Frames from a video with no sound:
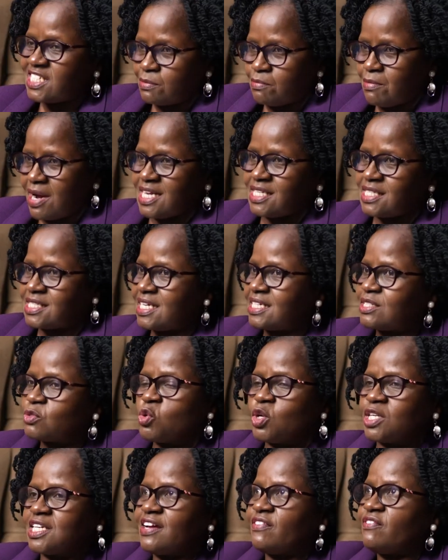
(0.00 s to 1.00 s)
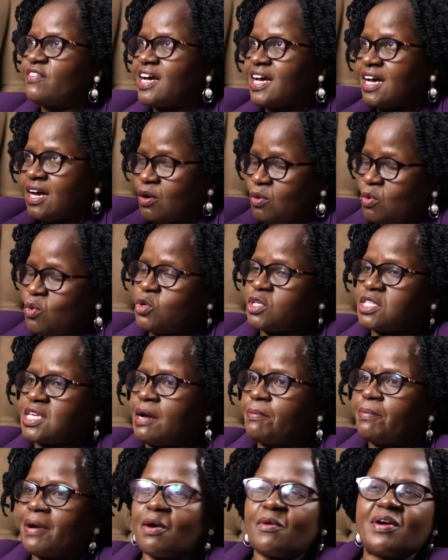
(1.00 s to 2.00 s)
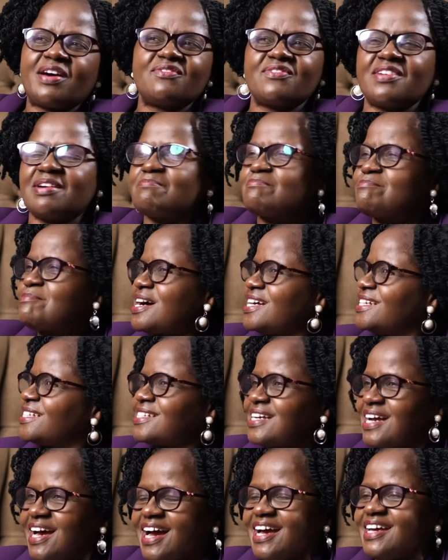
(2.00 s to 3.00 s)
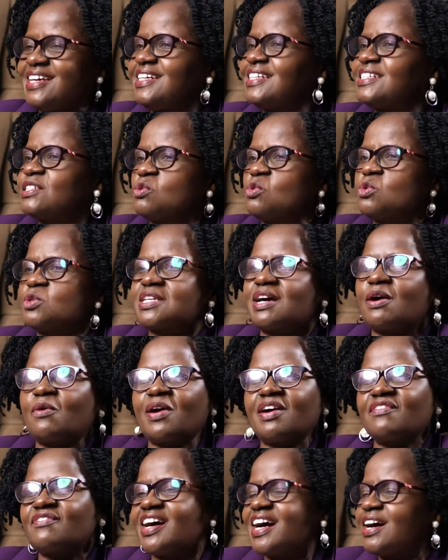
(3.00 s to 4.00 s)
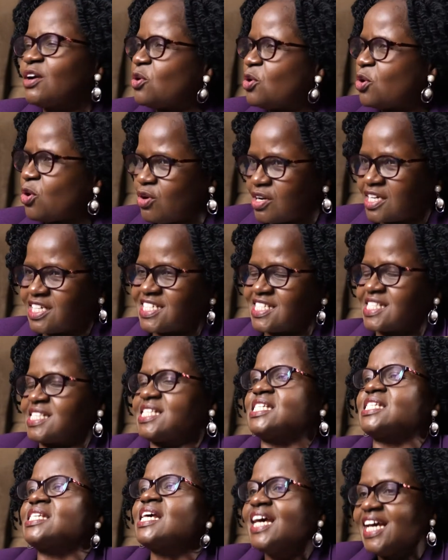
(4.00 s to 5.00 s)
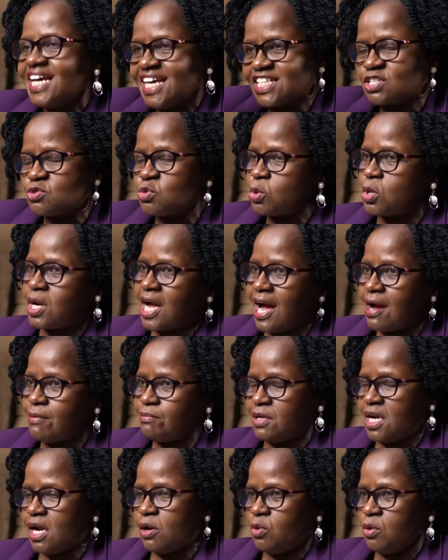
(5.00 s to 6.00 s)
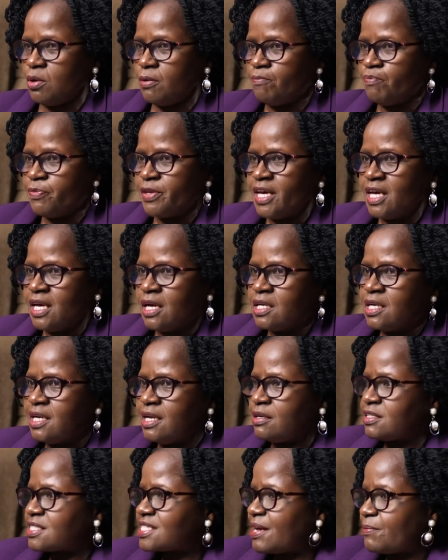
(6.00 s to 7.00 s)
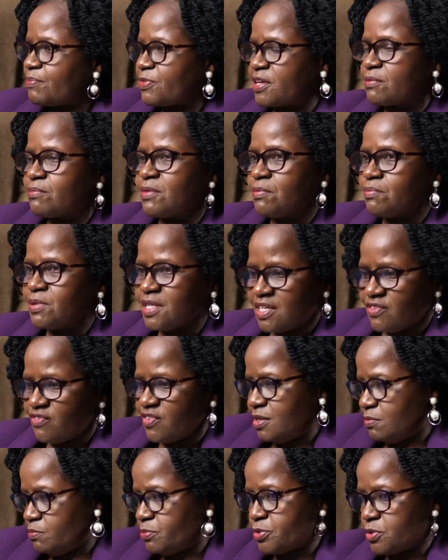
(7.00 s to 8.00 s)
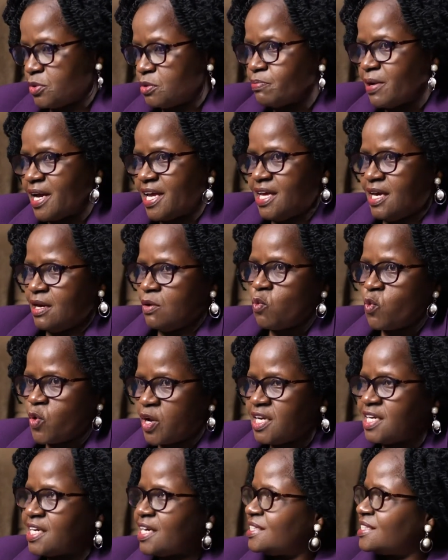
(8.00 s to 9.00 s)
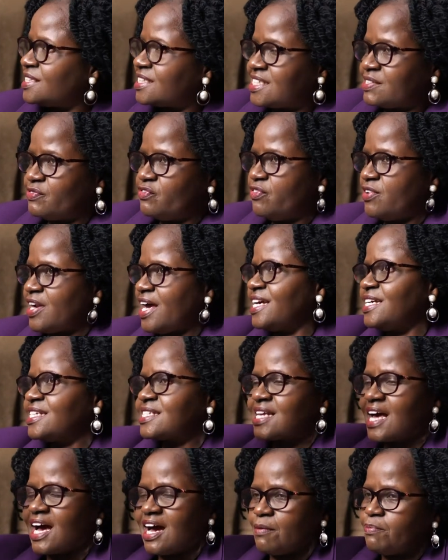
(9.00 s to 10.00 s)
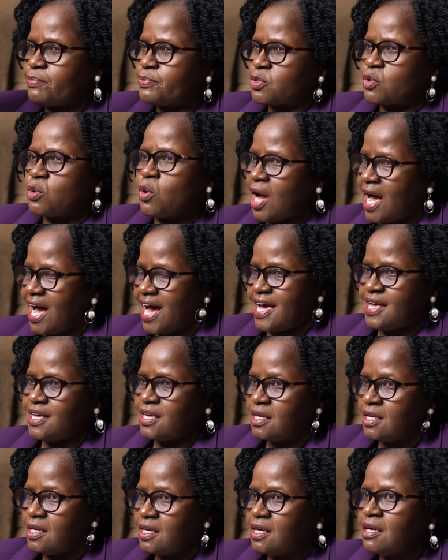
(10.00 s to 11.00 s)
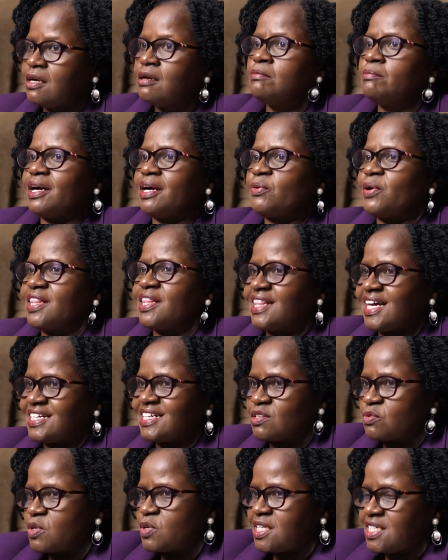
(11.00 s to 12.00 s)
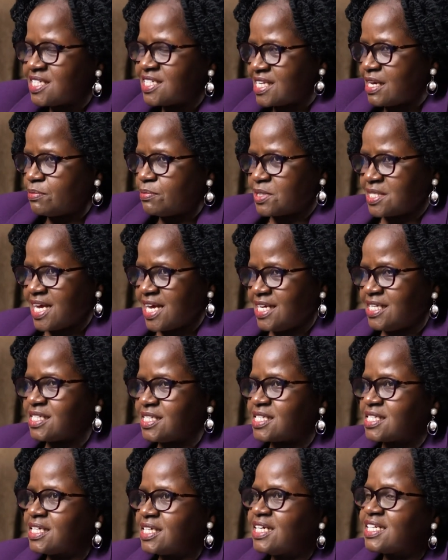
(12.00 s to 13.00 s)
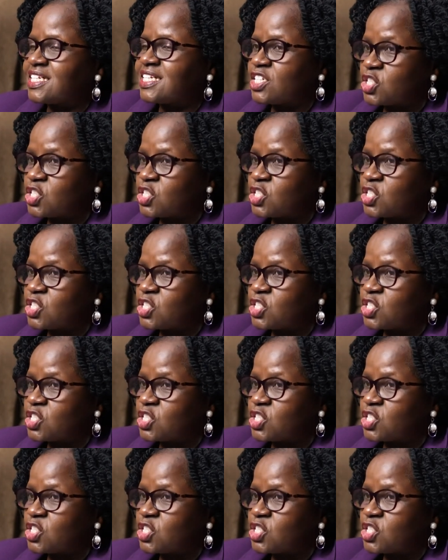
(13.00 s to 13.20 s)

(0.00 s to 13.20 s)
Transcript: demands that whatever goes up, however much high it goes, however long it stays, it will come down. Something may be even blown by a wind and it flies up so high, but when that wind subsides, it